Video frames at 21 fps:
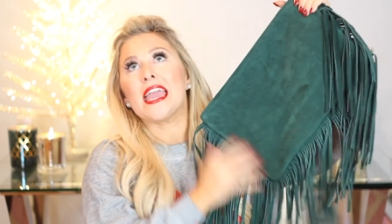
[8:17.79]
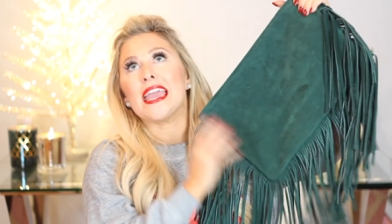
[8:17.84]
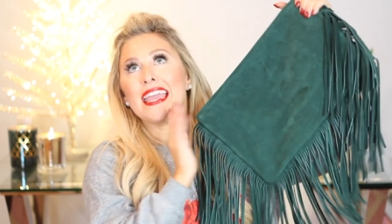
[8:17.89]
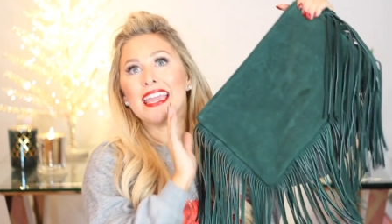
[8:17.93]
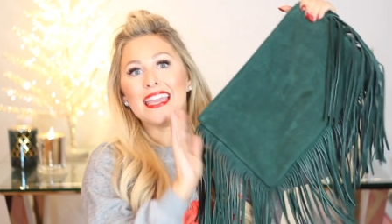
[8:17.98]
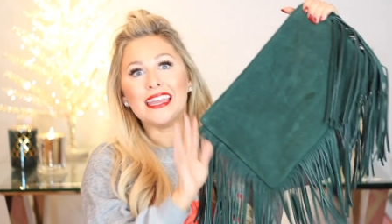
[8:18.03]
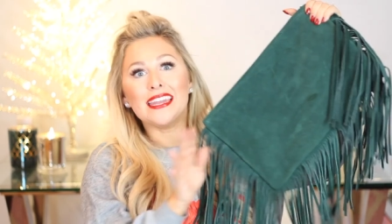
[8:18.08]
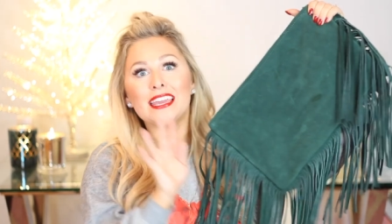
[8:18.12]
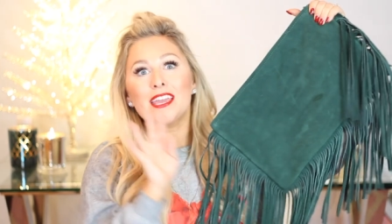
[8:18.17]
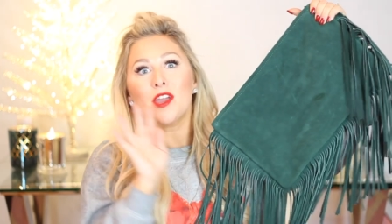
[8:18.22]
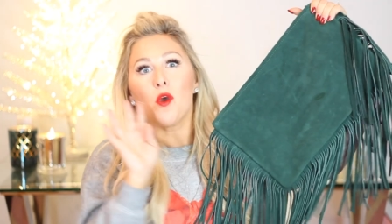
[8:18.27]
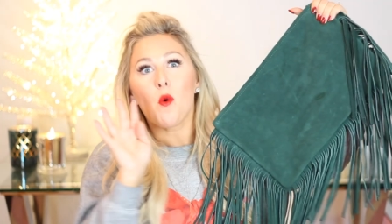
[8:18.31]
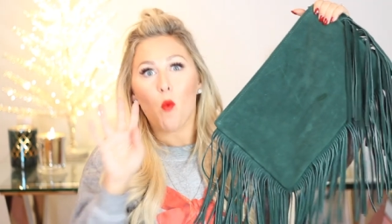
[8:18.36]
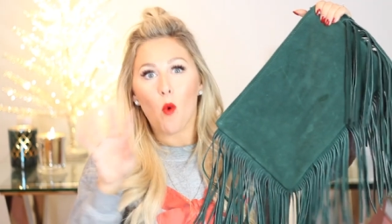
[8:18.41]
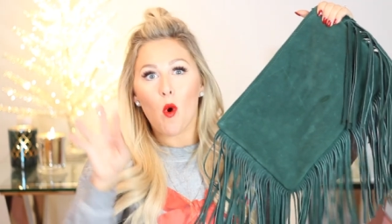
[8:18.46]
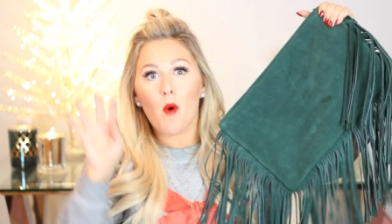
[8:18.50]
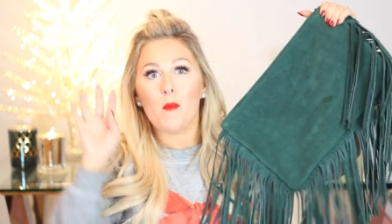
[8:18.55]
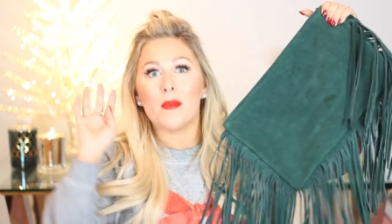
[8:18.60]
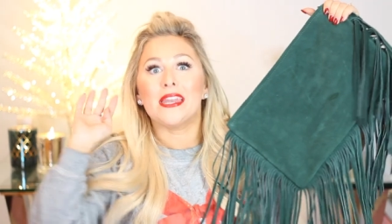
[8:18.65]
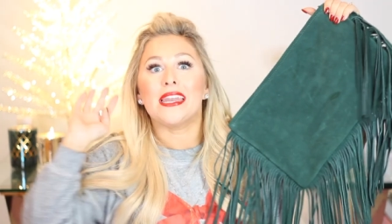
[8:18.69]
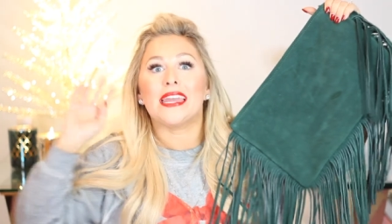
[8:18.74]
Any
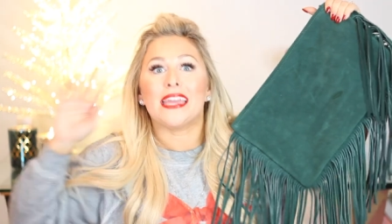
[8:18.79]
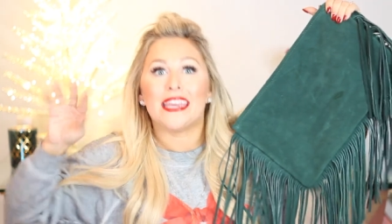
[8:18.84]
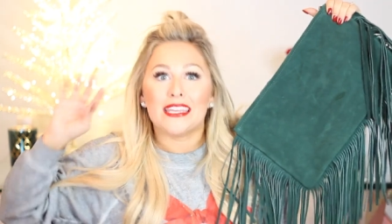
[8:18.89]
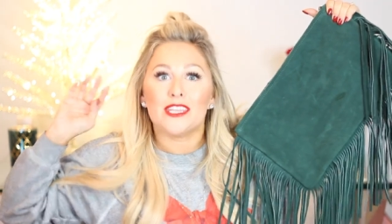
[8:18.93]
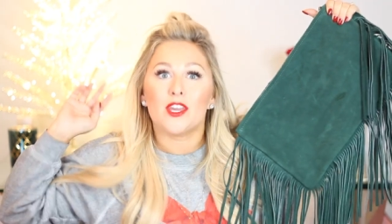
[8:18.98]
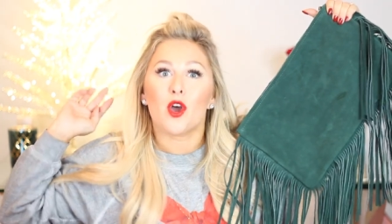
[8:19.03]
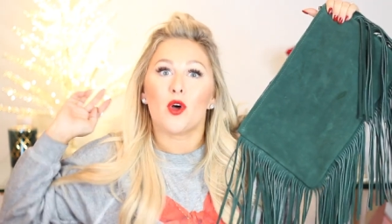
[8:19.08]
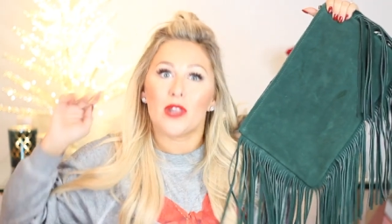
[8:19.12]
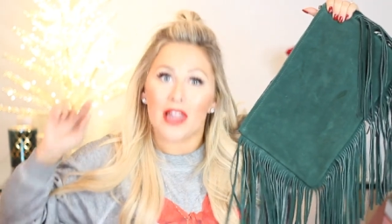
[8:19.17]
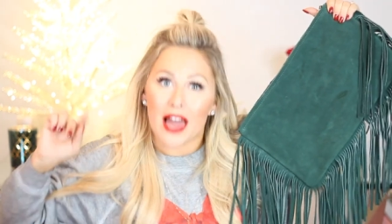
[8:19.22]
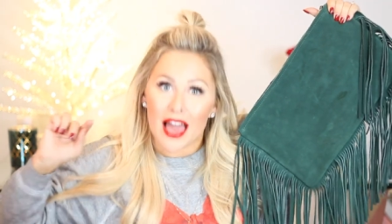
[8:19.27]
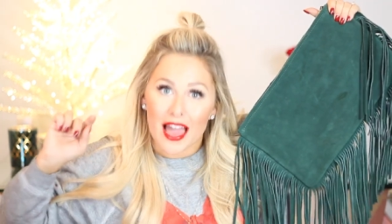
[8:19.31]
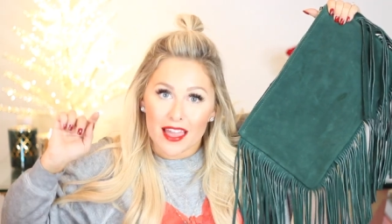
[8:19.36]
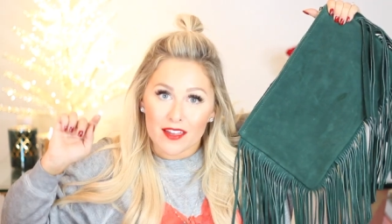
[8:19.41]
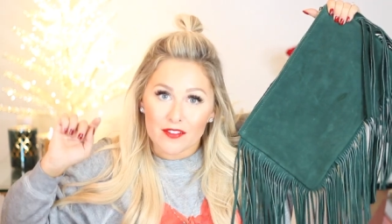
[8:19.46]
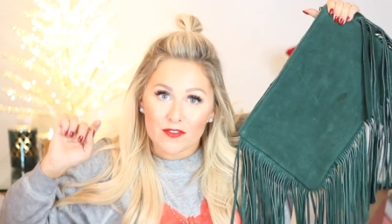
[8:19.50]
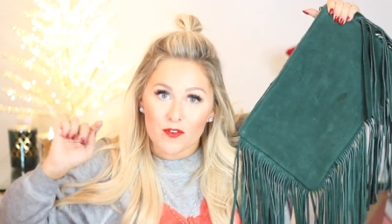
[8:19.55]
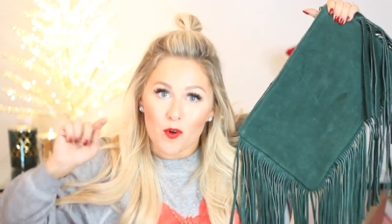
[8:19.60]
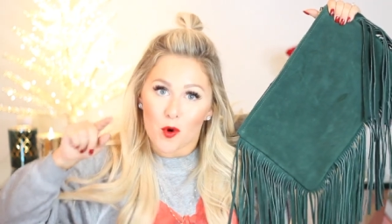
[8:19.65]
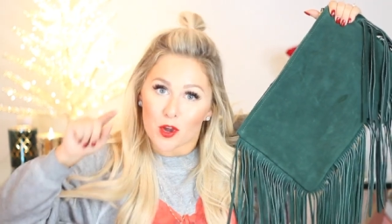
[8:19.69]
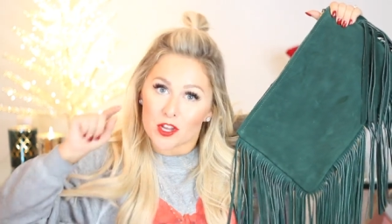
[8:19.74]
woman in your
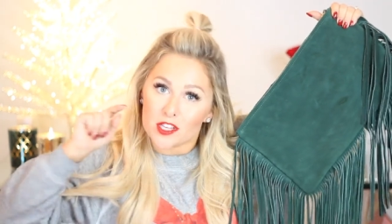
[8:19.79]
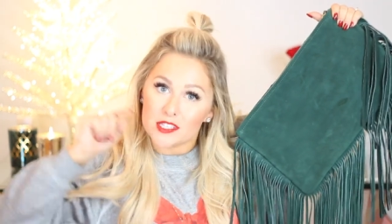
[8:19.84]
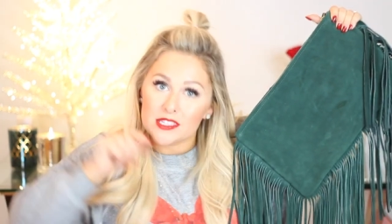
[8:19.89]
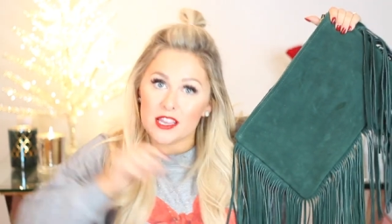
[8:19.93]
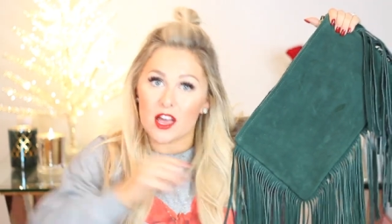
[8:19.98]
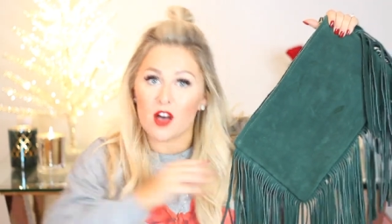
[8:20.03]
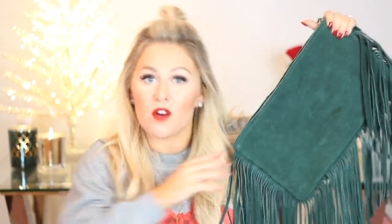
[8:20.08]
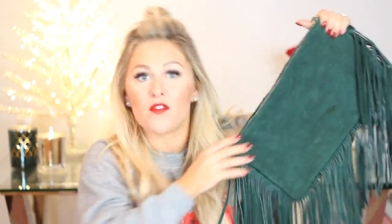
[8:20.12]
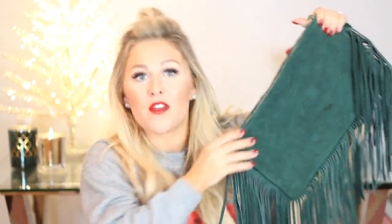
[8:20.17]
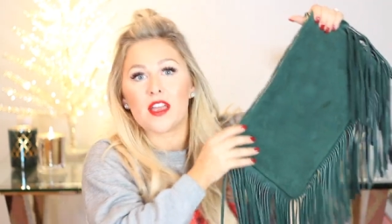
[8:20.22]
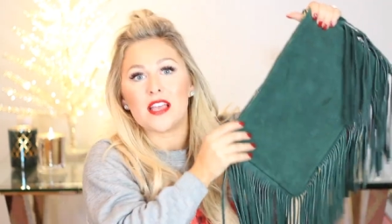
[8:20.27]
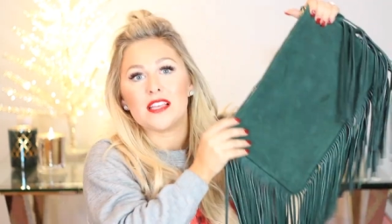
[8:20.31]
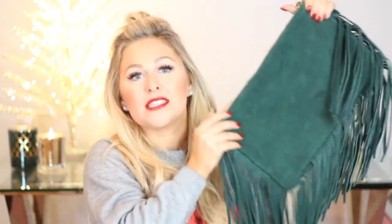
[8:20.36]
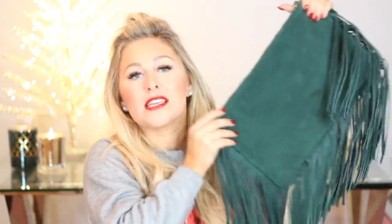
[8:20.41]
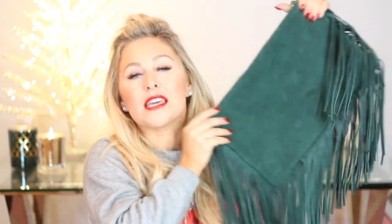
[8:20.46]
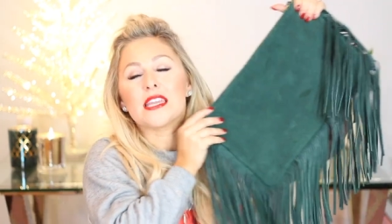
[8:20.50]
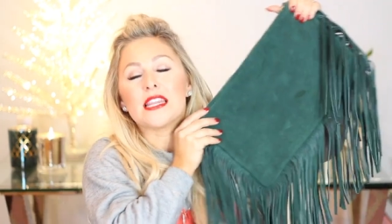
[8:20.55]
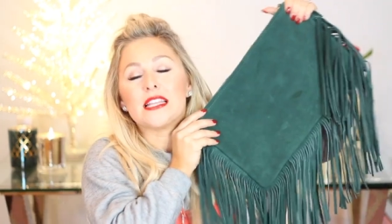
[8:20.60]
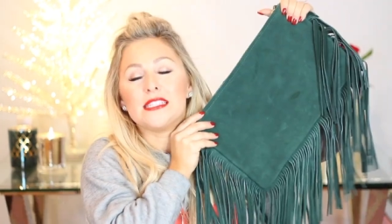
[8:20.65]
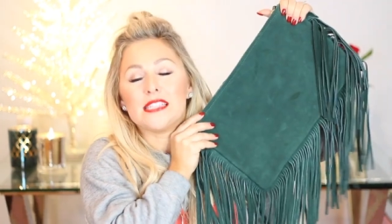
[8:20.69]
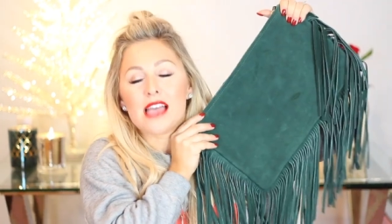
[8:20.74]
life or yourself is
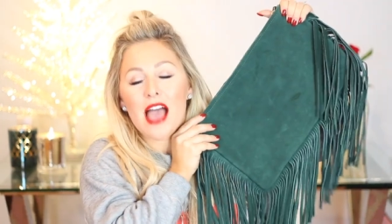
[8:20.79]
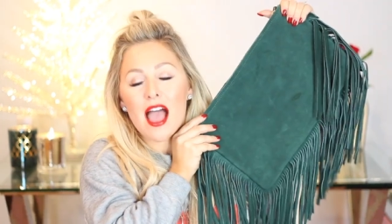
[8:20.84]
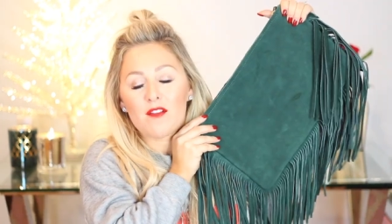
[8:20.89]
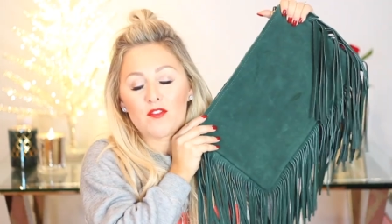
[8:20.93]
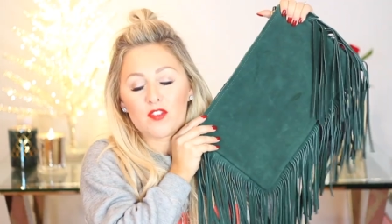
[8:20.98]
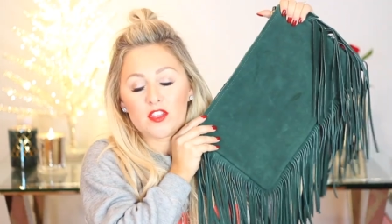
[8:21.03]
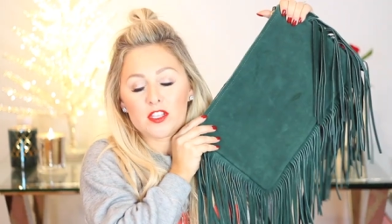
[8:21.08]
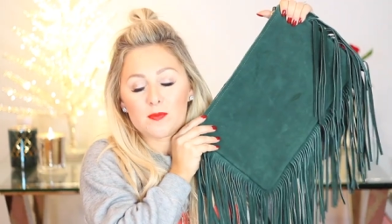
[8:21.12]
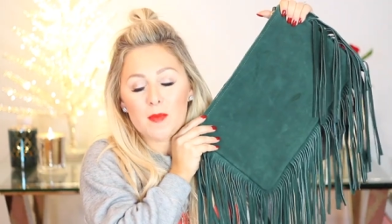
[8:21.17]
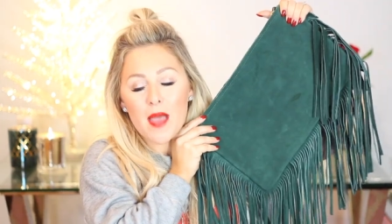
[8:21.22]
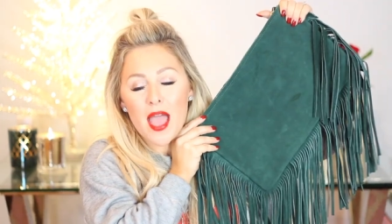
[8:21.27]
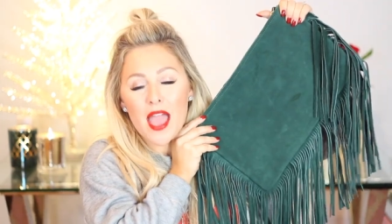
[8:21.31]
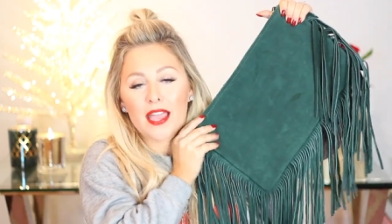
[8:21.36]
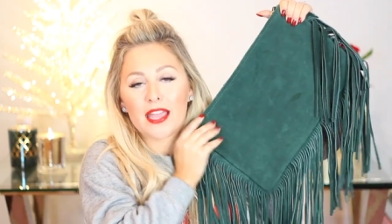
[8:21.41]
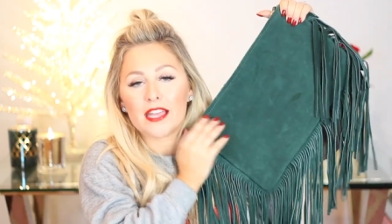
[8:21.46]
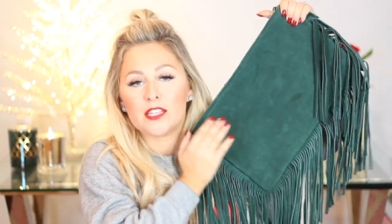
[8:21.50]
gonna die for this bag.